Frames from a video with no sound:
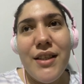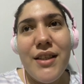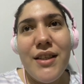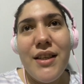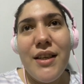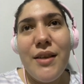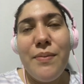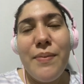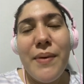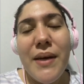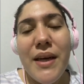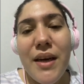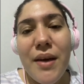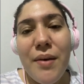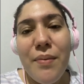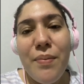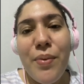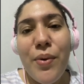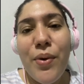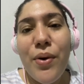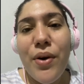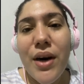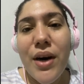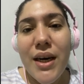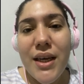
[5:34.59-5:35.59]
it's very
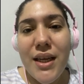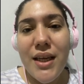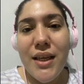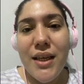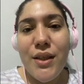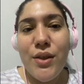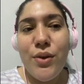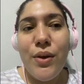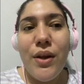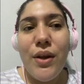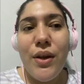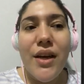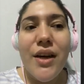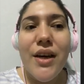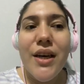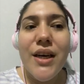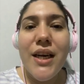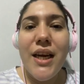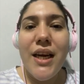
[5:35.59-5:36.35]
important to learn